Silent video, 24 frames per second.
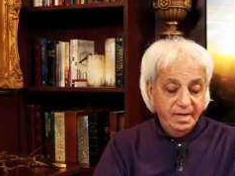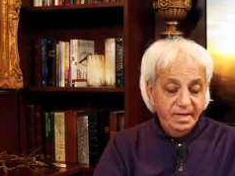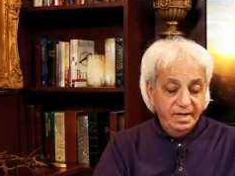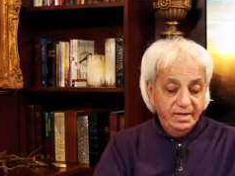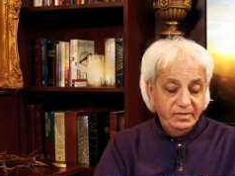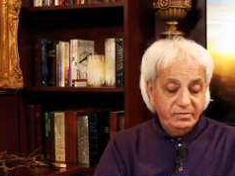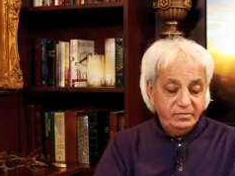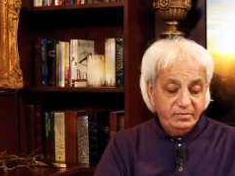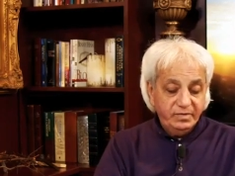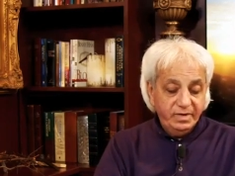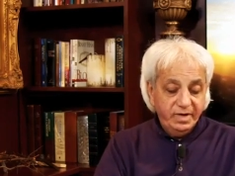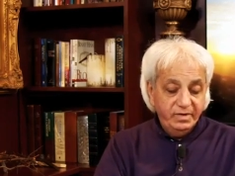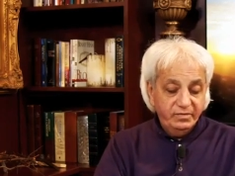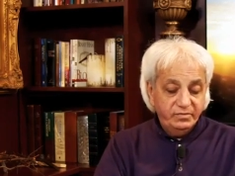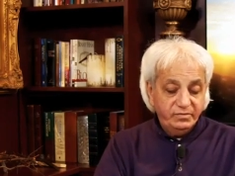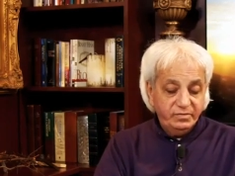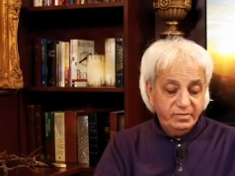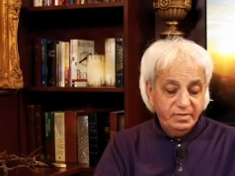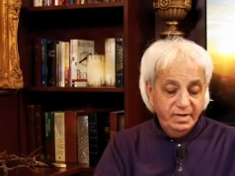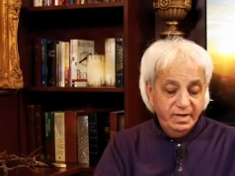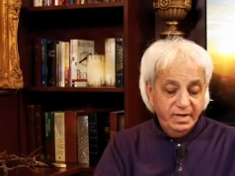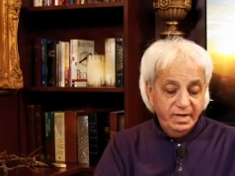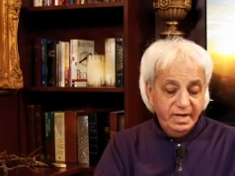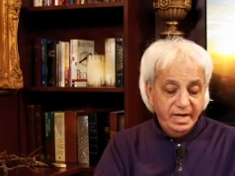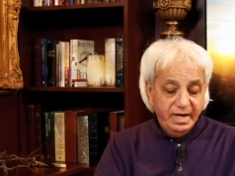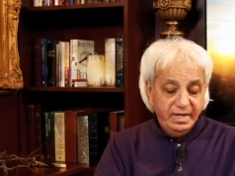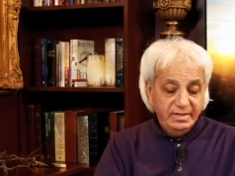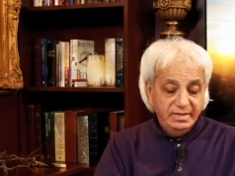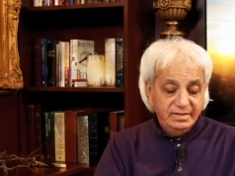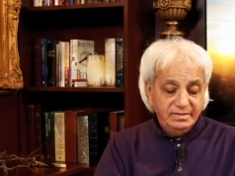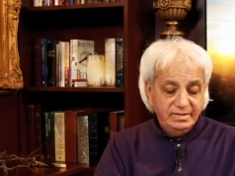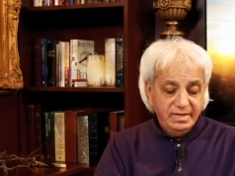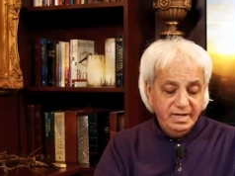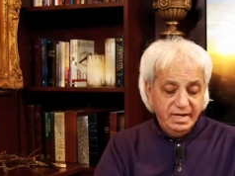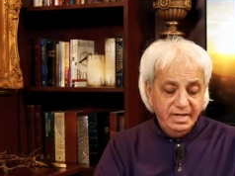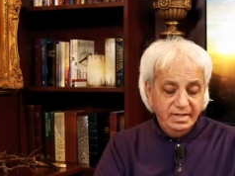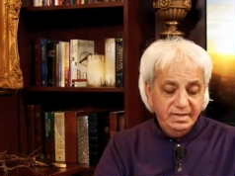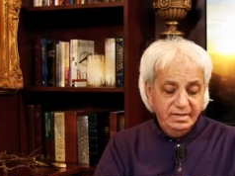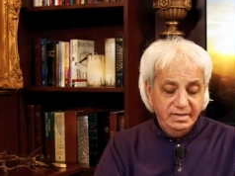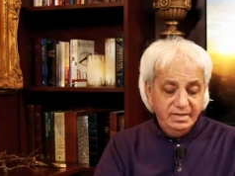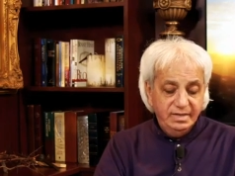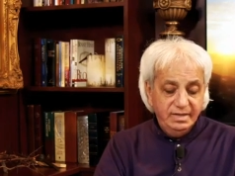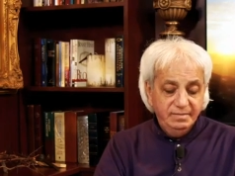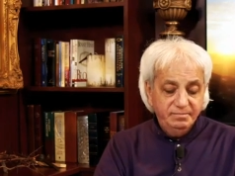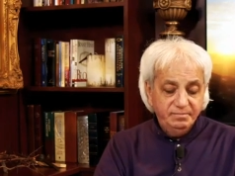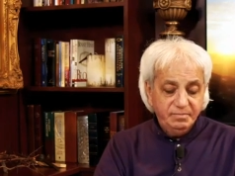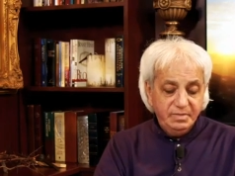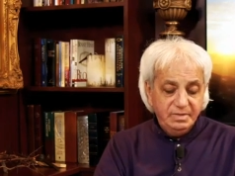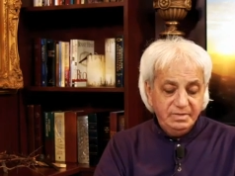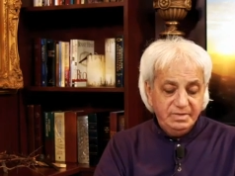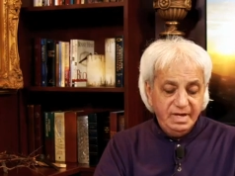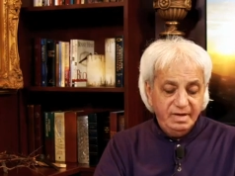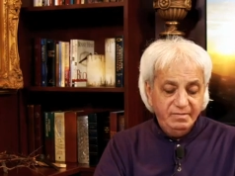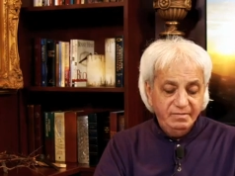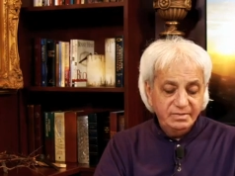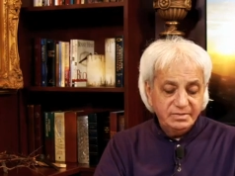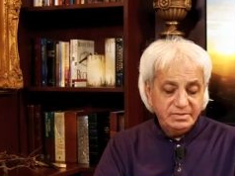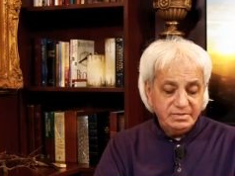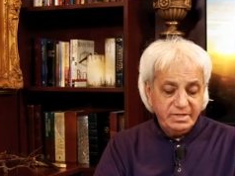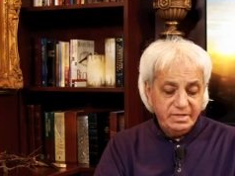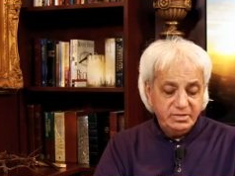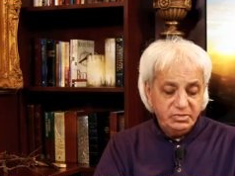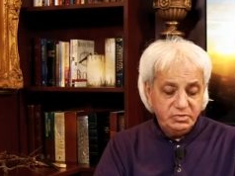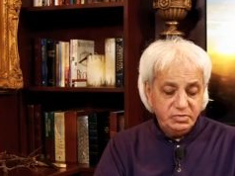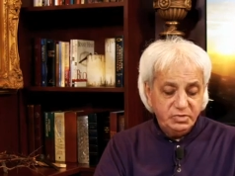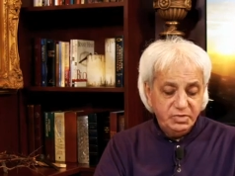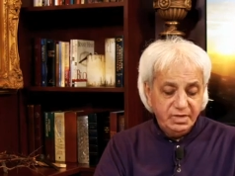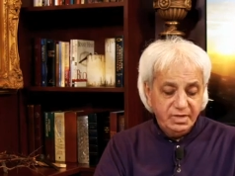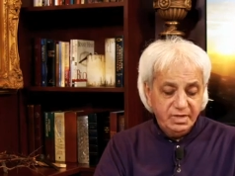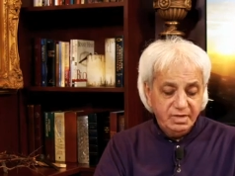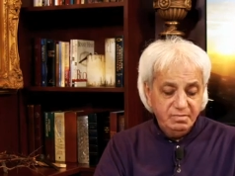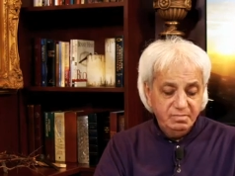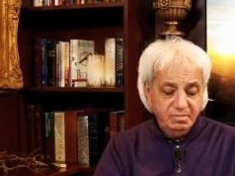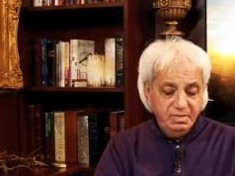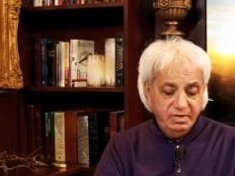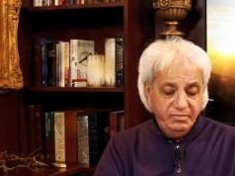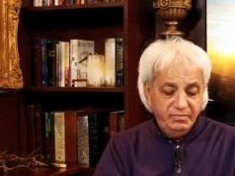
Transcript: it says, and the, and the devil said to him,